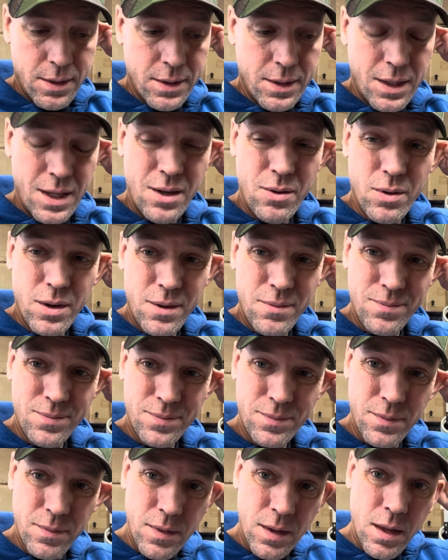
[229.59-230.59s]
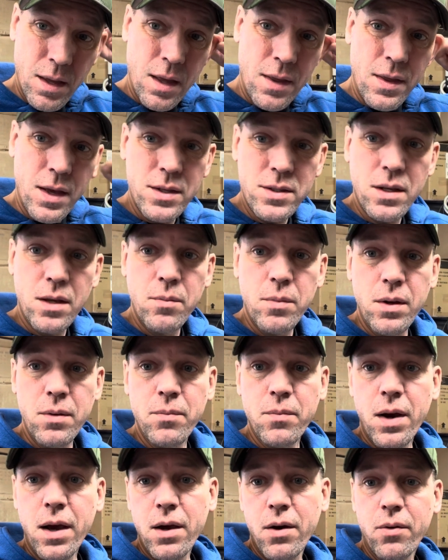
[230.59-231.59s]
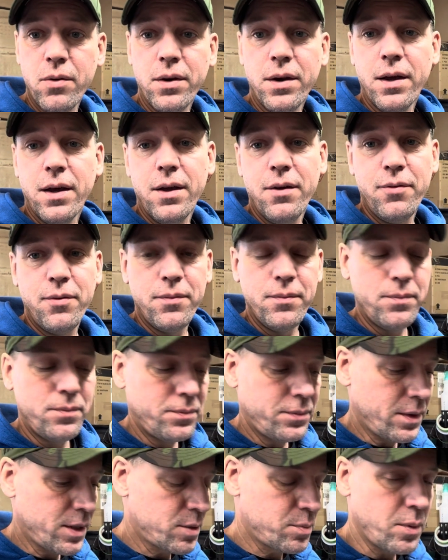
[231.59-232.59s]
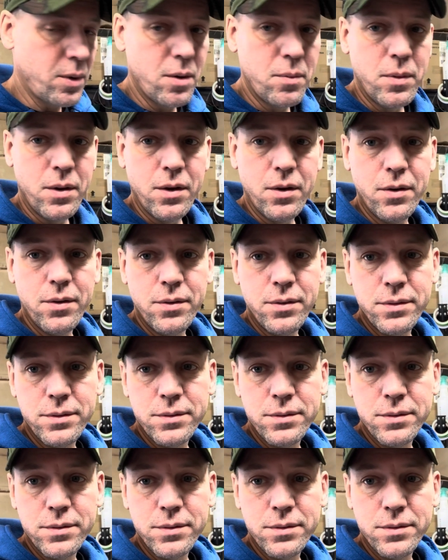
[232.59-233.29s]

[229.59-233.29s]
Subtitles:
Anyway, that's gonna be my own knife, experimental.